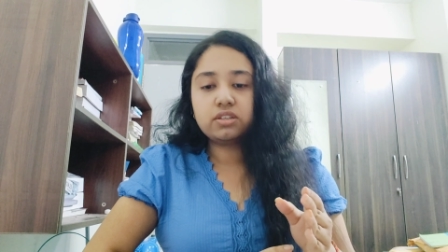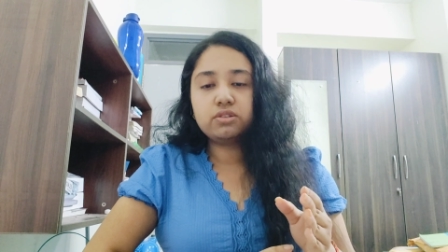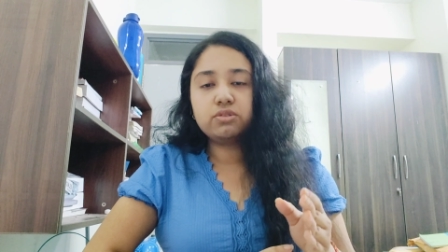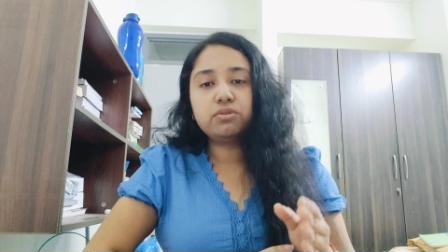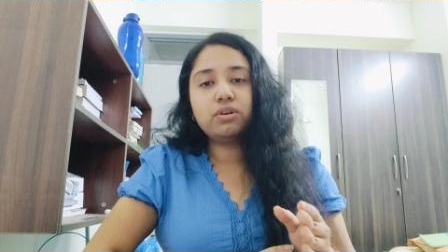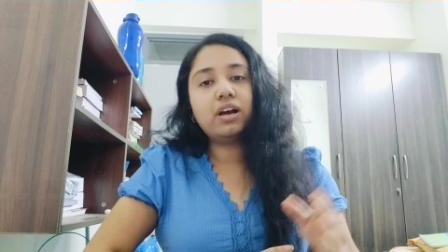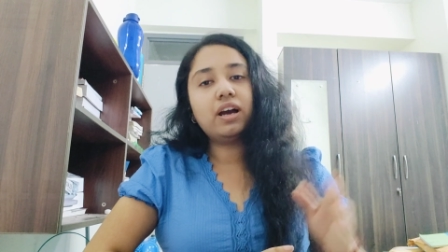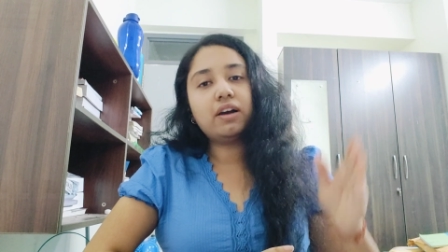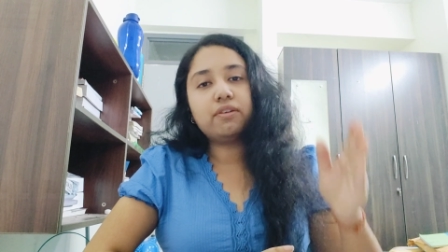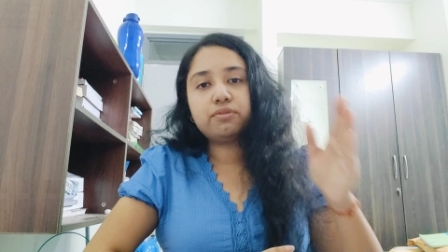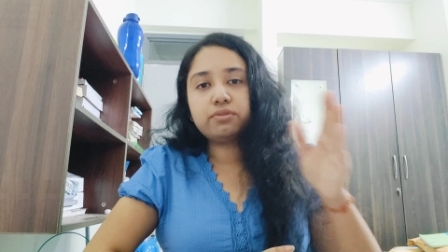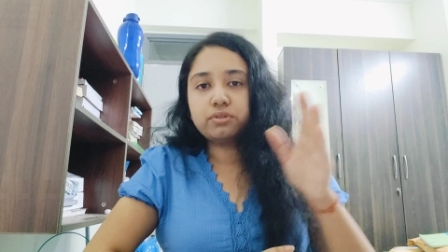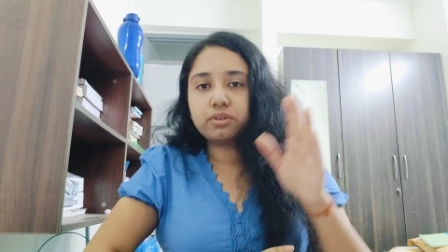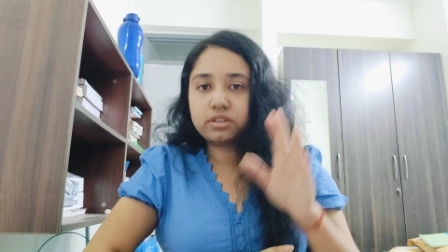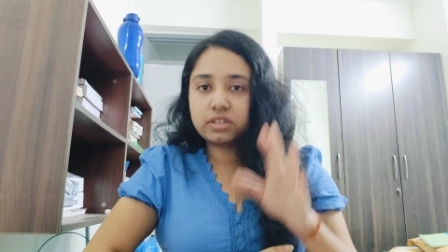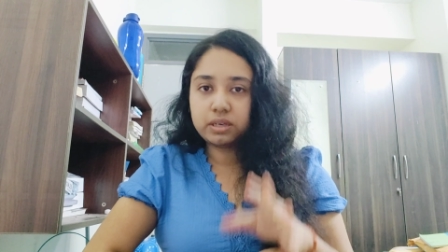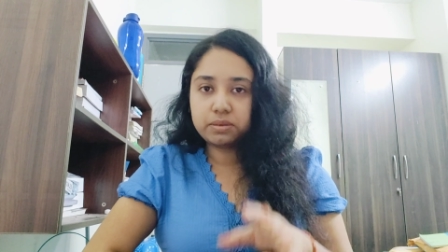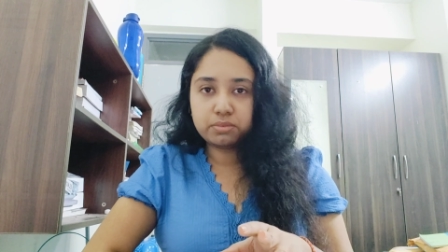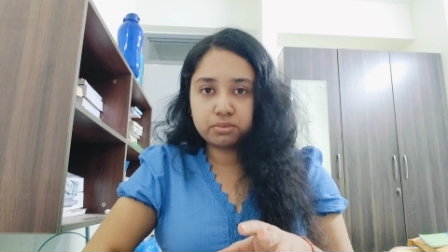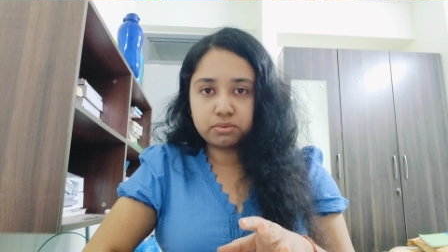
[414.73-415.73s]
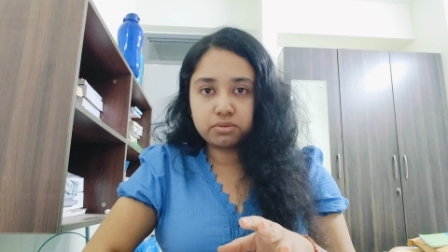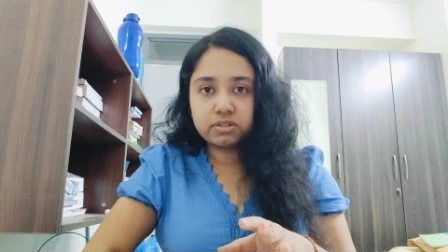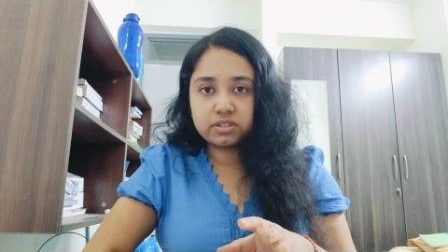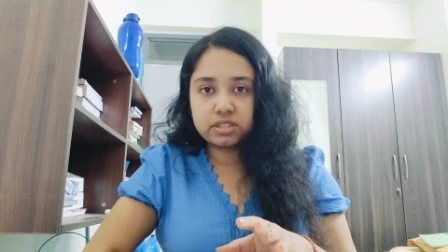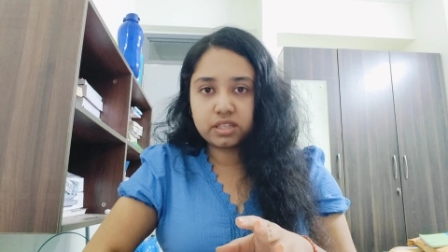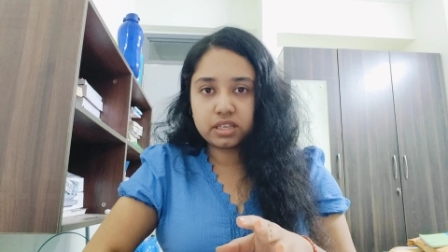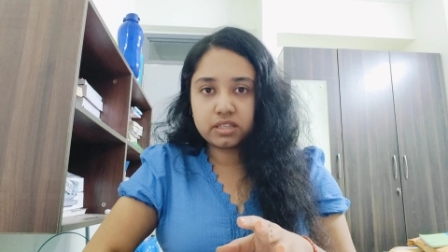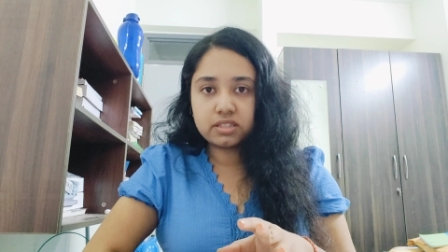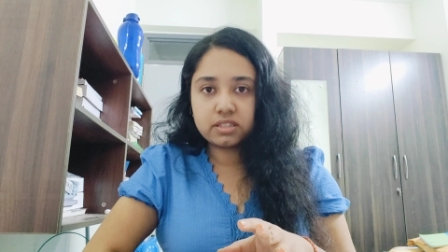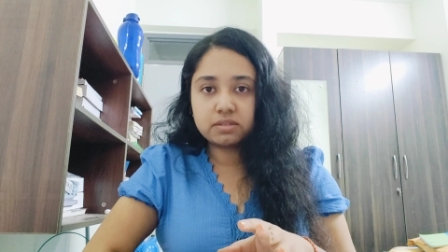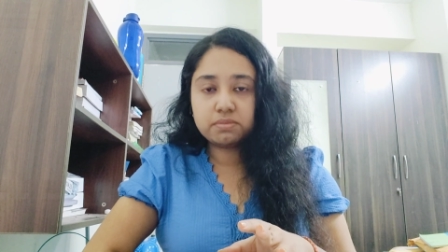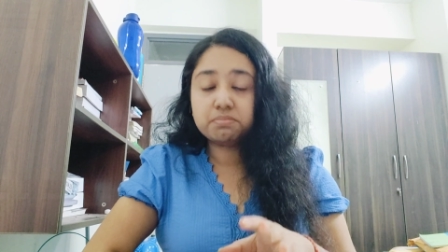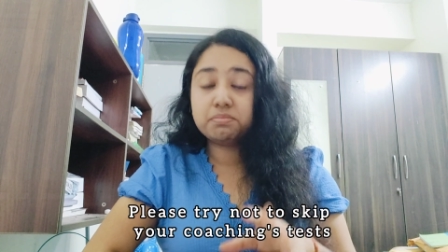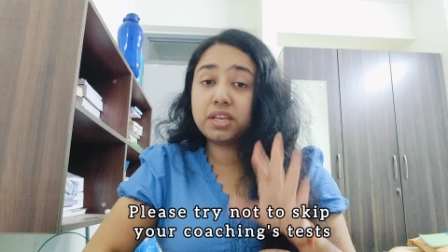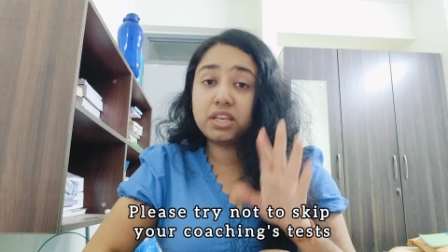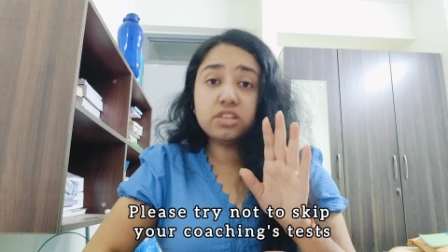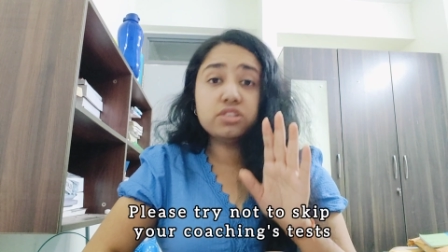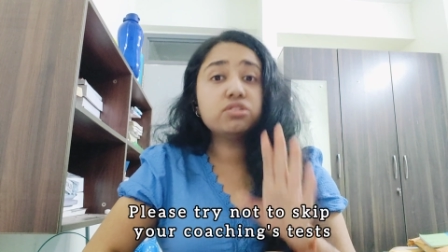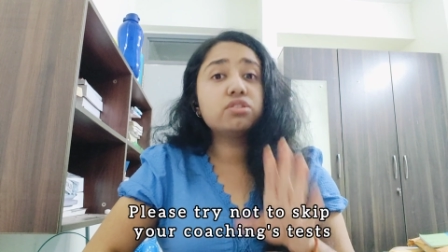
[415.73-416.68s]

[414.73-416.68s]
You have to attempt those tests. Make